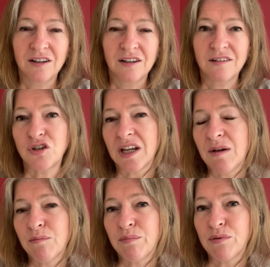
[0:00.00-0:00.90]
So to
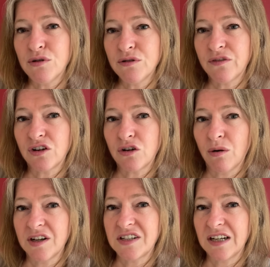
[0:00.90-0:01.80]
improve the
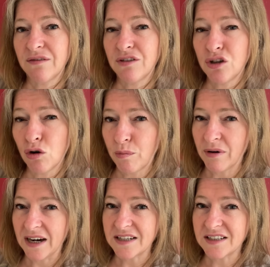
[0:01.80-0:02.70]
quality of your
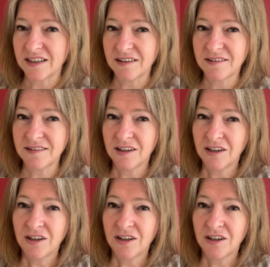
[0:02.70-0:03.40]
practice,